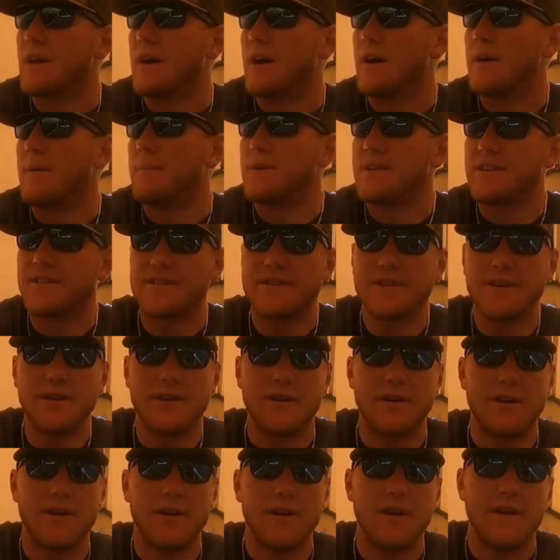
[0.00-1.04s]
But
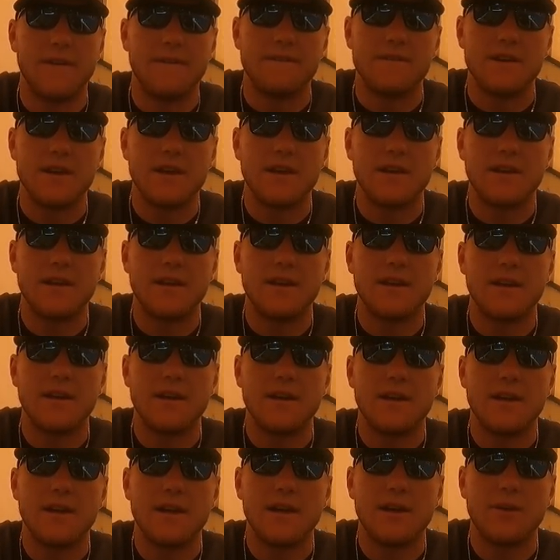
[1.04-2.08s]
still,
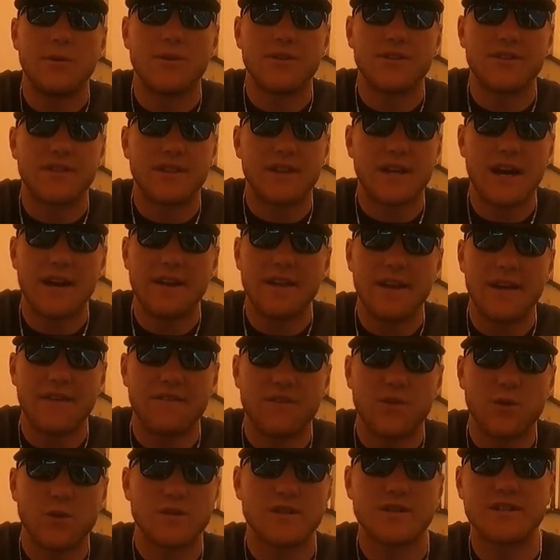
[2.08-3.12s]
it was kind of that
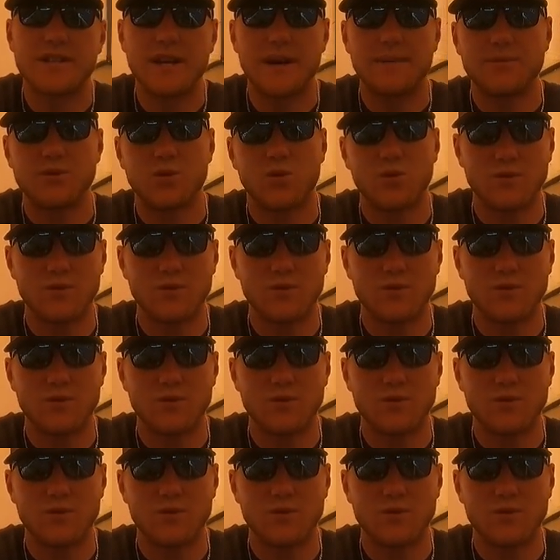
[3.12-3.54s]
first step